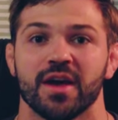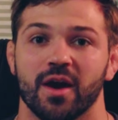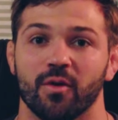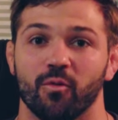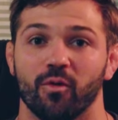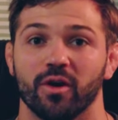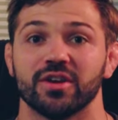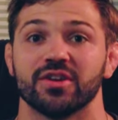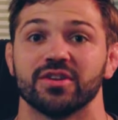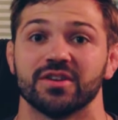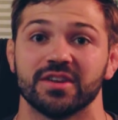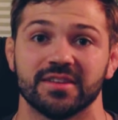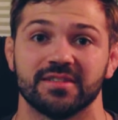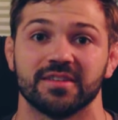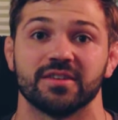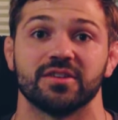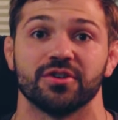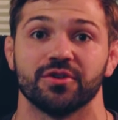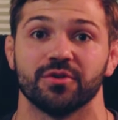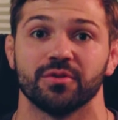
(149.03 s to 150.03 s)
and what you need
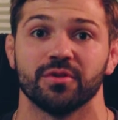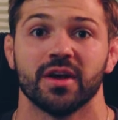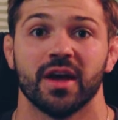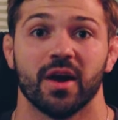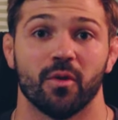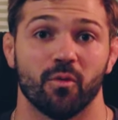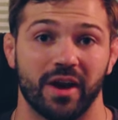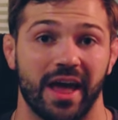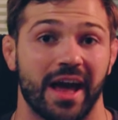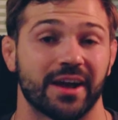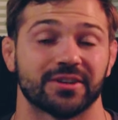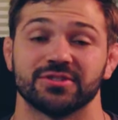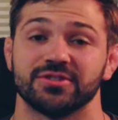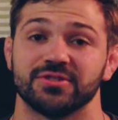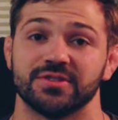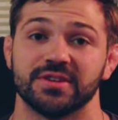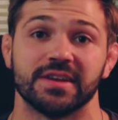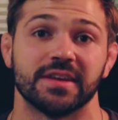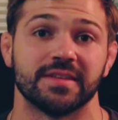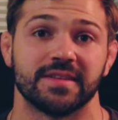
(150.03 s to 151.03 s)
to do and what
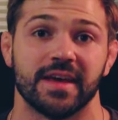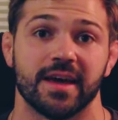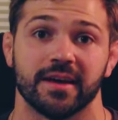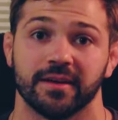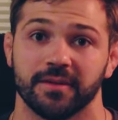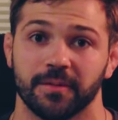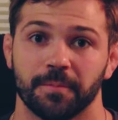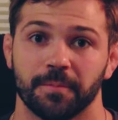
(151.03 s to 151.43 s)
actions you need to take.